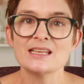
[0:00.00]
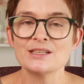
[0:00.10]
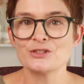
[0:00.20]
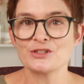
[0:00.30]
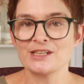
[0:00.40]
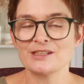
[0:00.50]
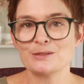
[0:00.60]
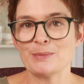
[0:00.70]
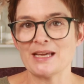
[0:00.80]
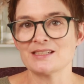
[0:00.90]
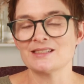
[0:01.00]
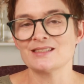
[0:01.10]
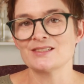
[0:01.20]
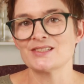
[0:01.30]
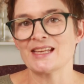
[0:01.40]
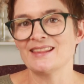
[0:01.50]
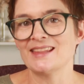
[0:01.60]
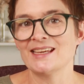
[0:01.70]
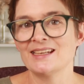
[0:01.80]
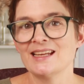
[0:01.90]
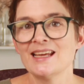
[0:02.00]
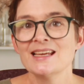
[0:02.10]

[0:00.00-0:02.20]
intricate patterns and then